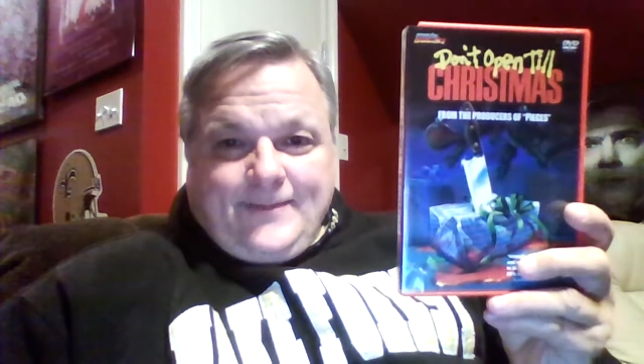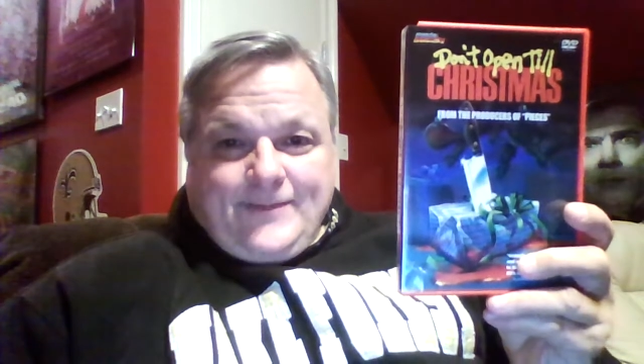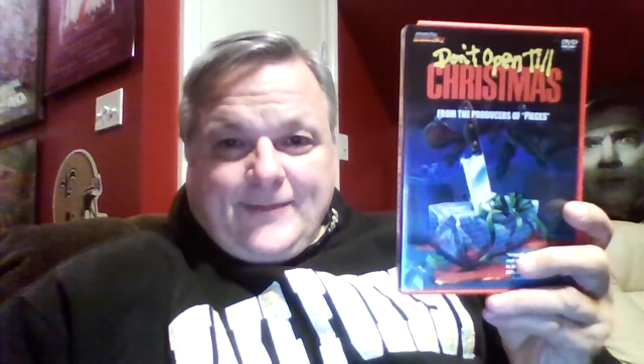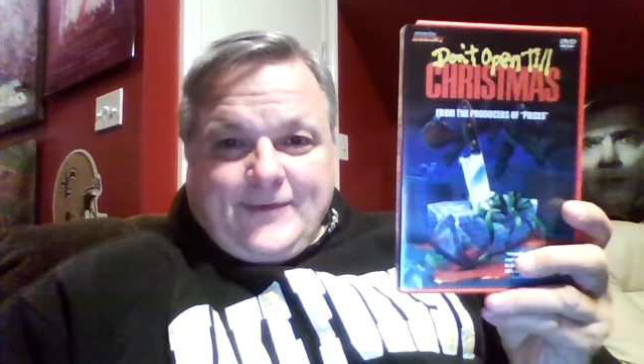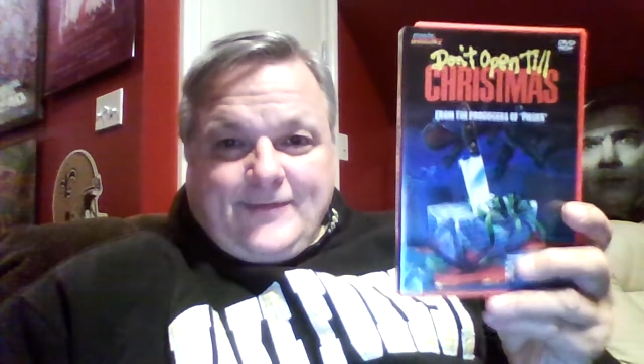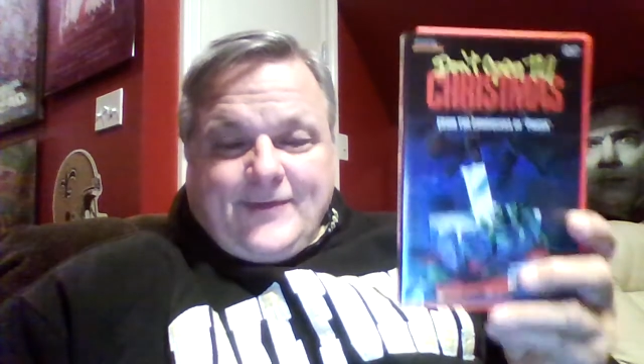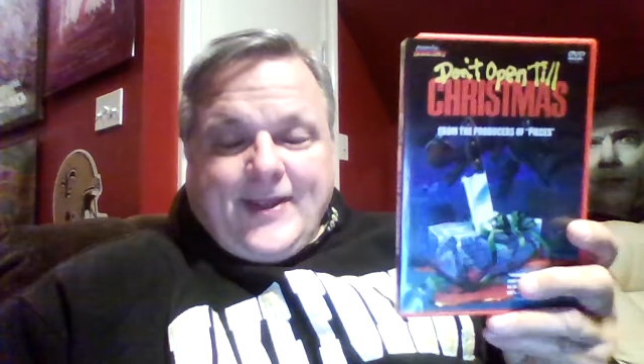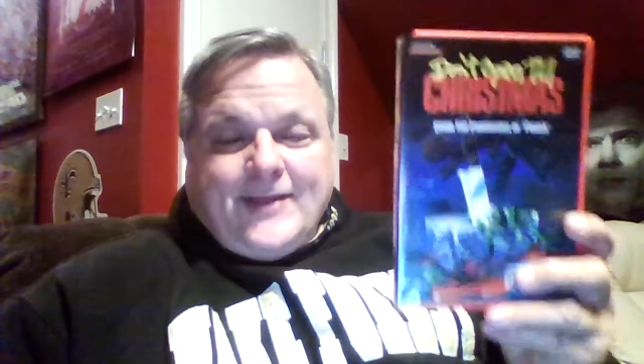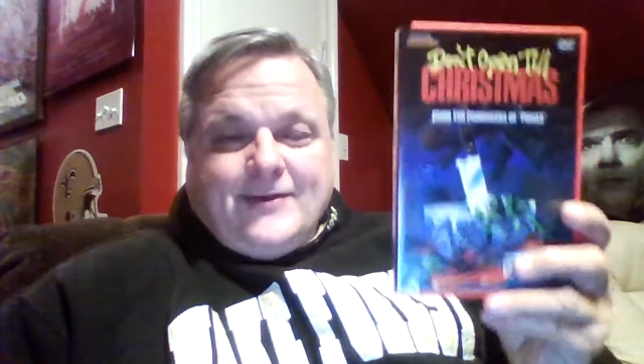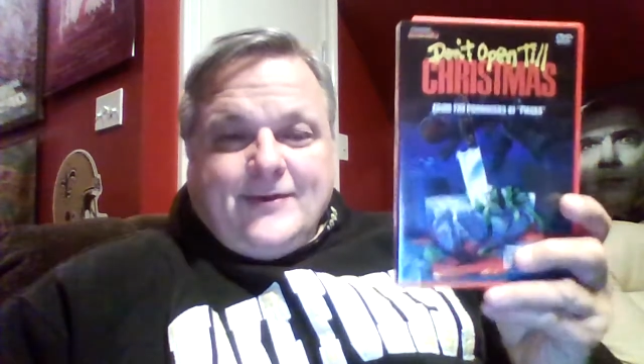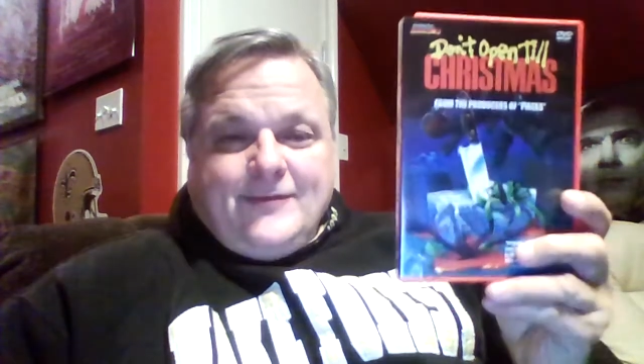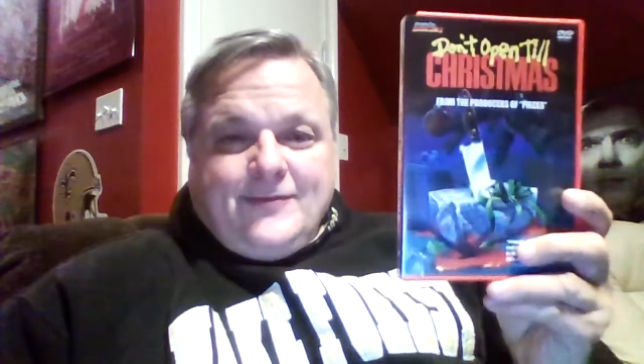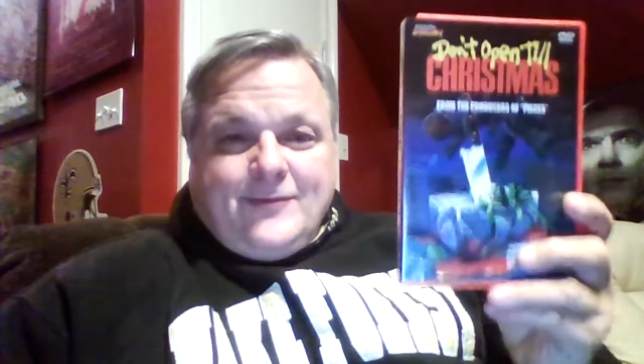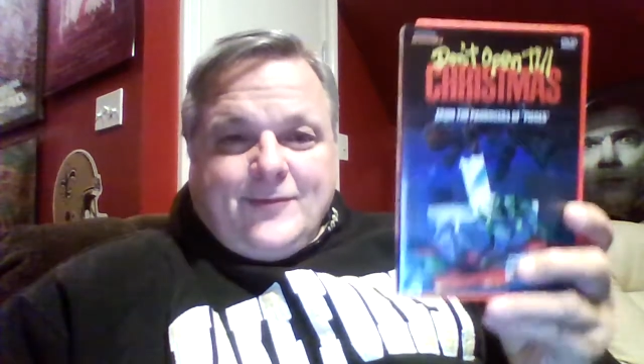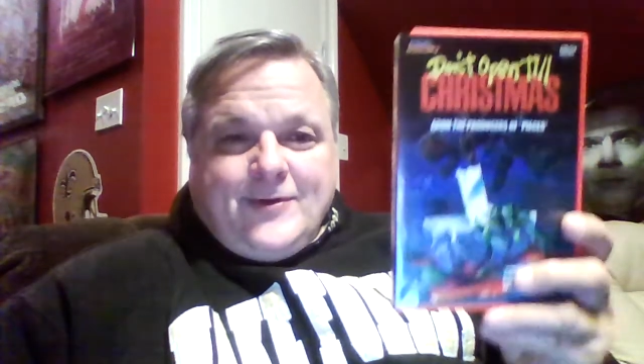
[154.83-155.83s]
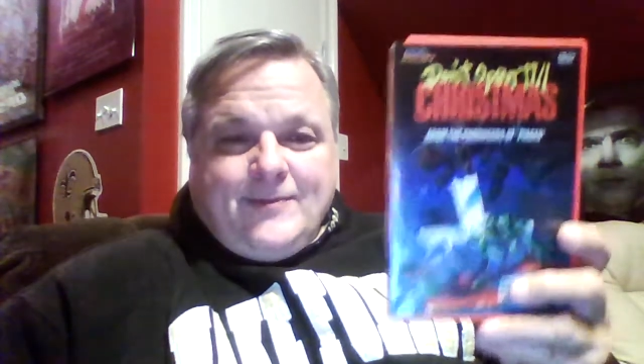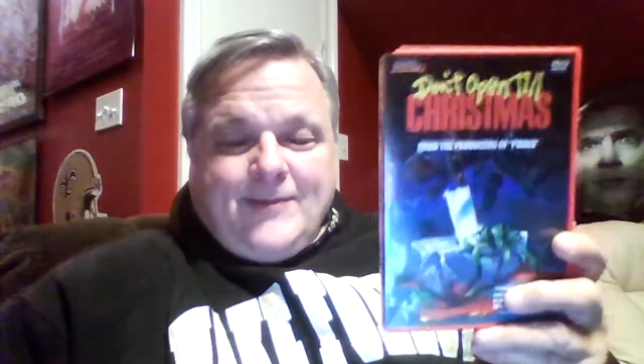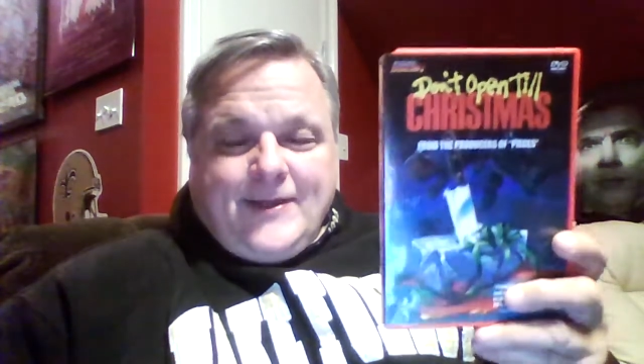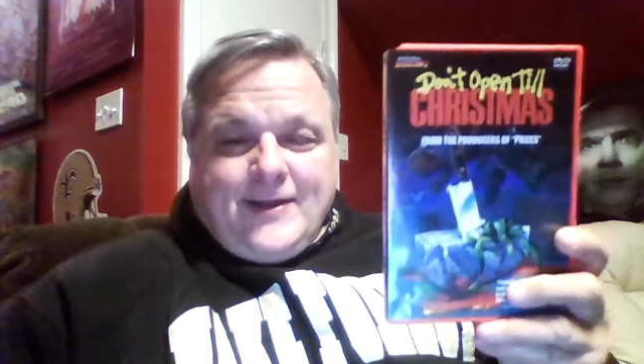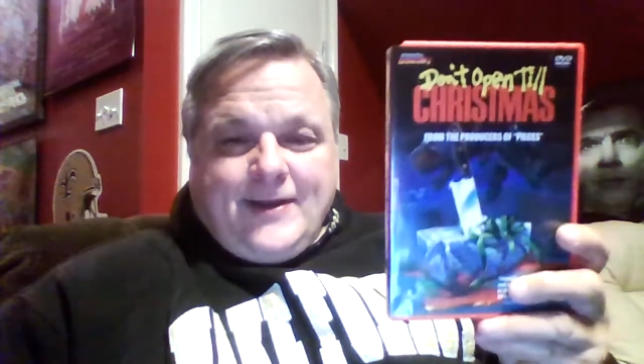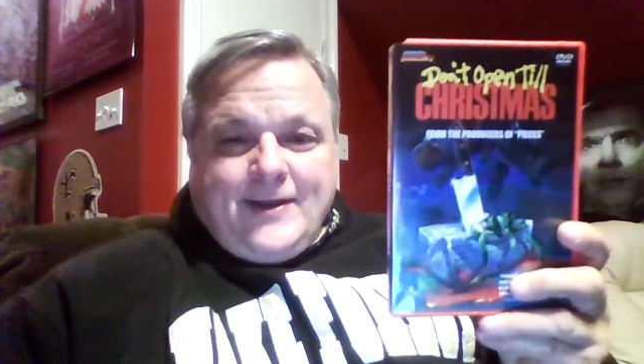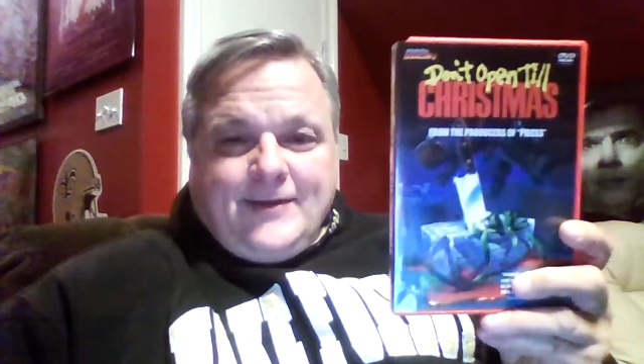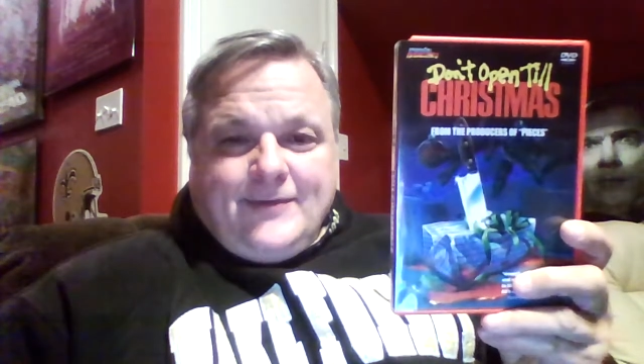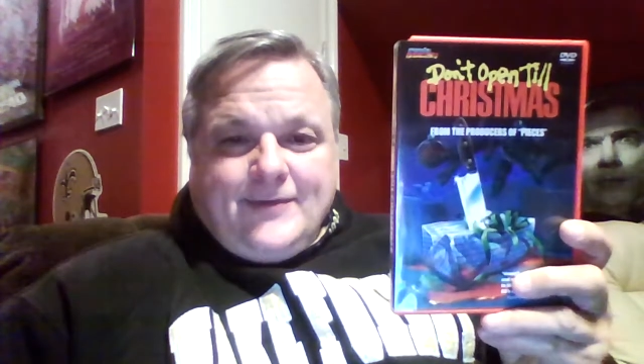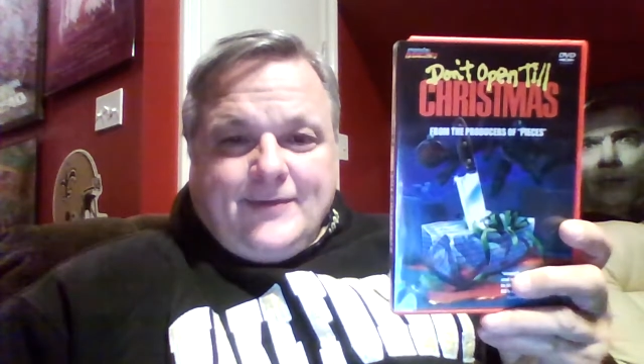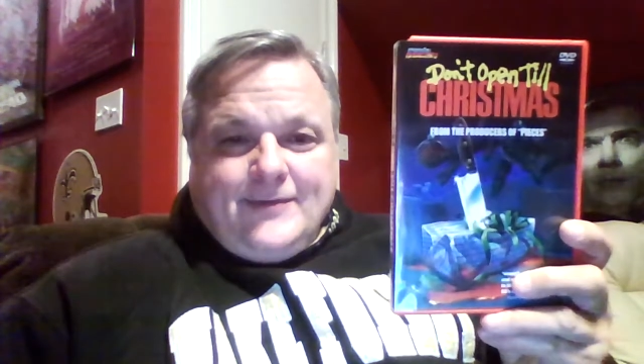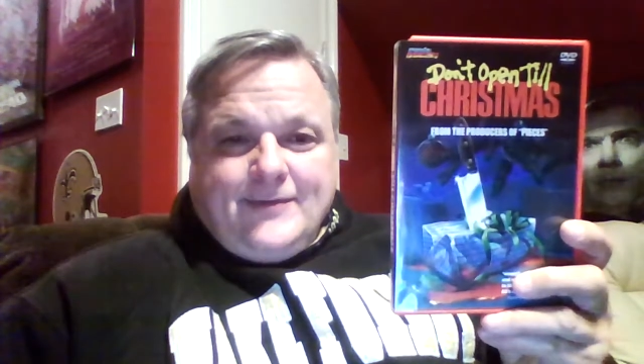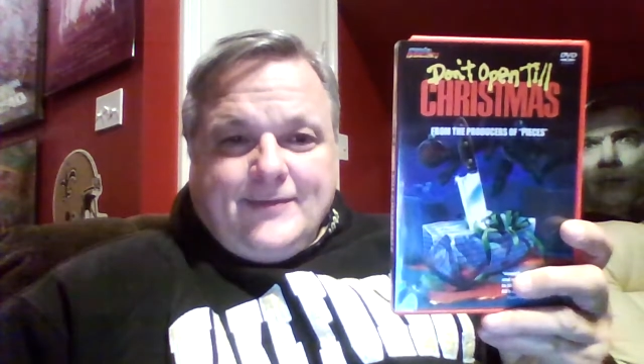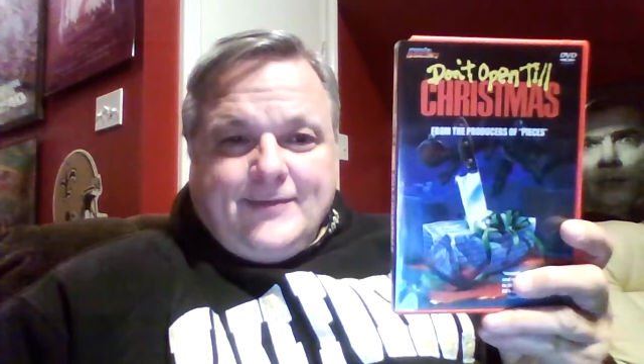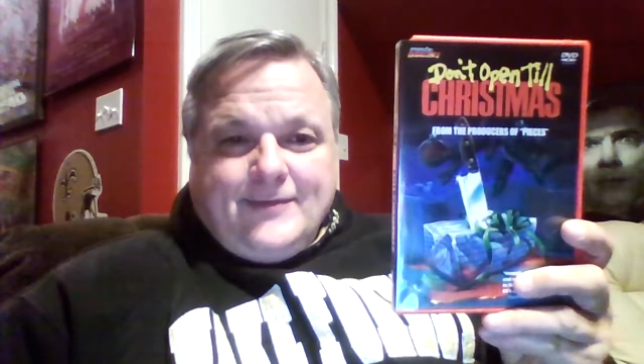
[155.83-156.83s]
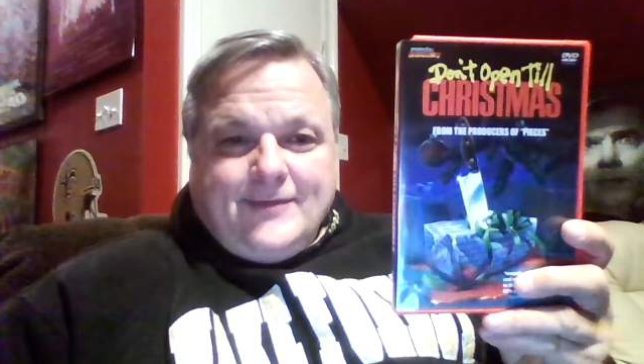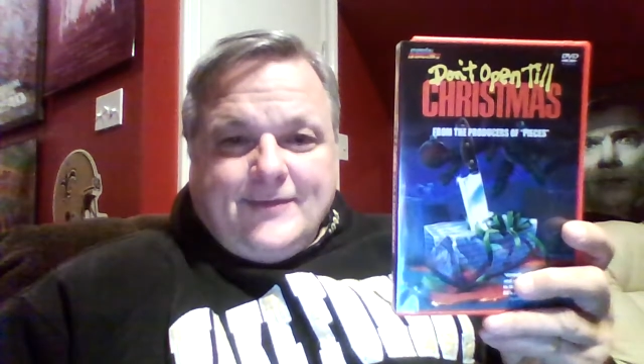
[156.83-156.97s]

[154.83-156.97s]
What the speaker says: Santa's the one being hunted.